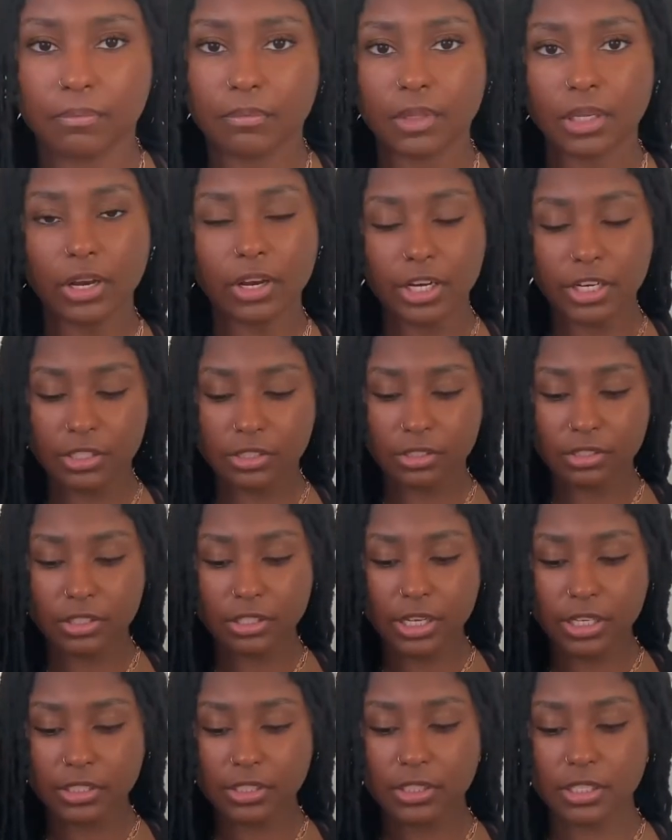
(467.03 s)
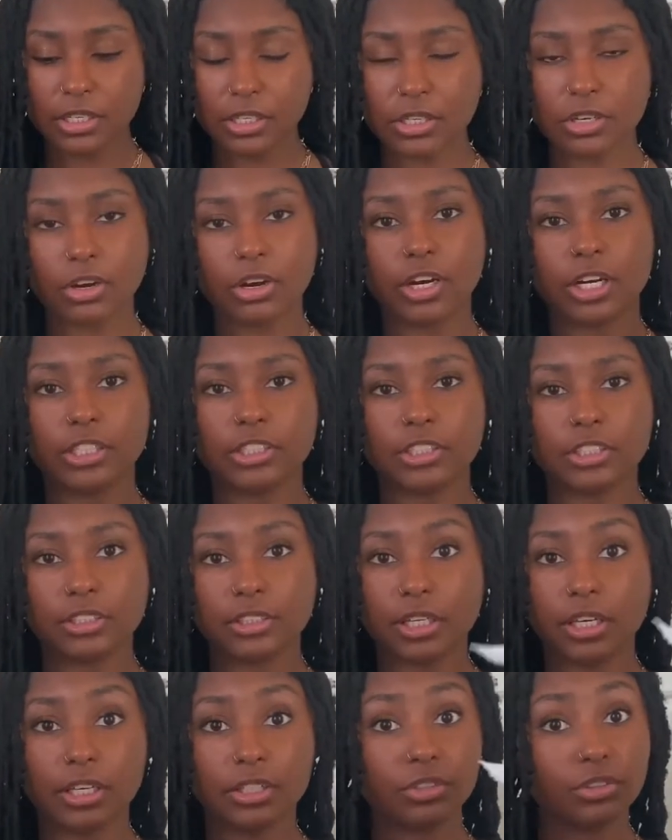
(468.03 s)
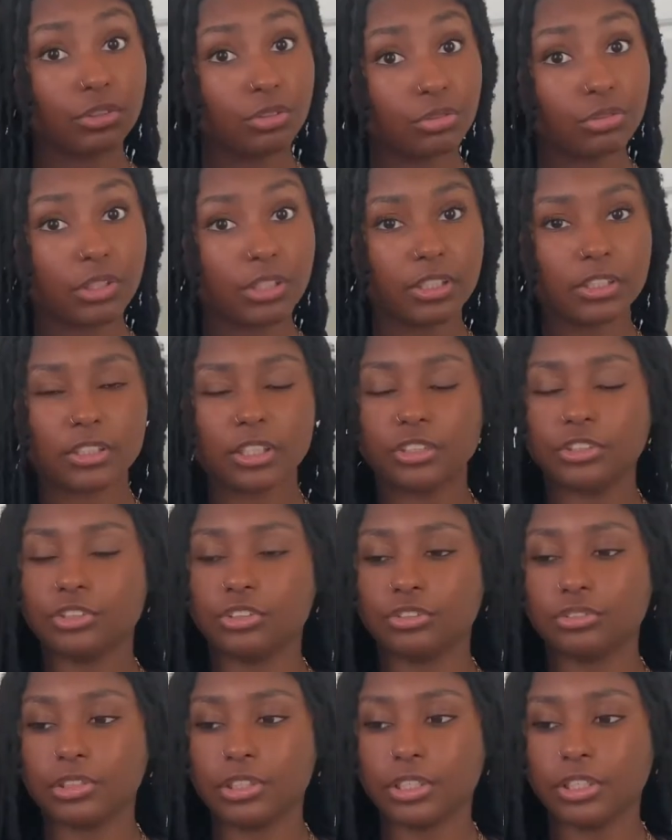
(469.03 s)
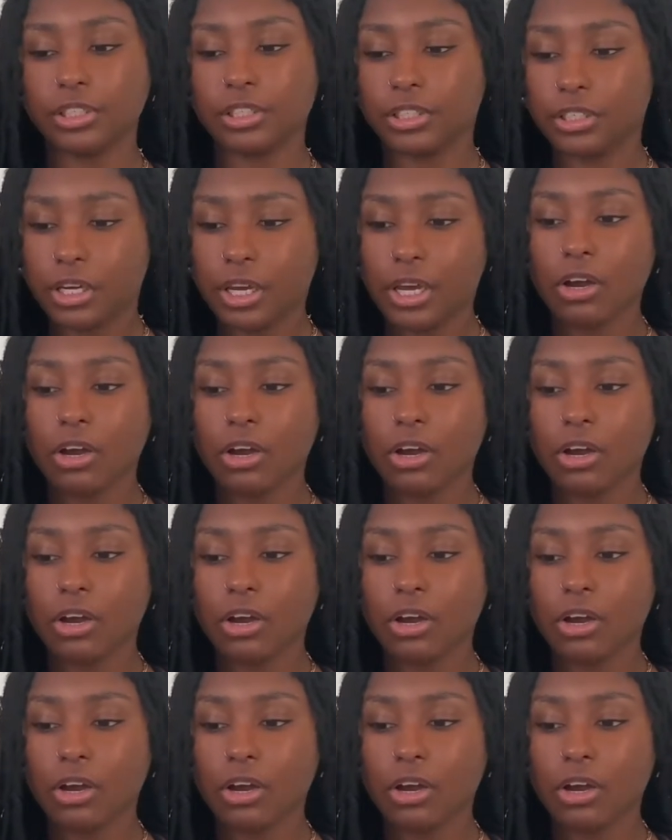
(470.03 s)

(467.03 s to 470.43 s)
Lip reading: All right, so the next thing, or I should say 2 things that you need,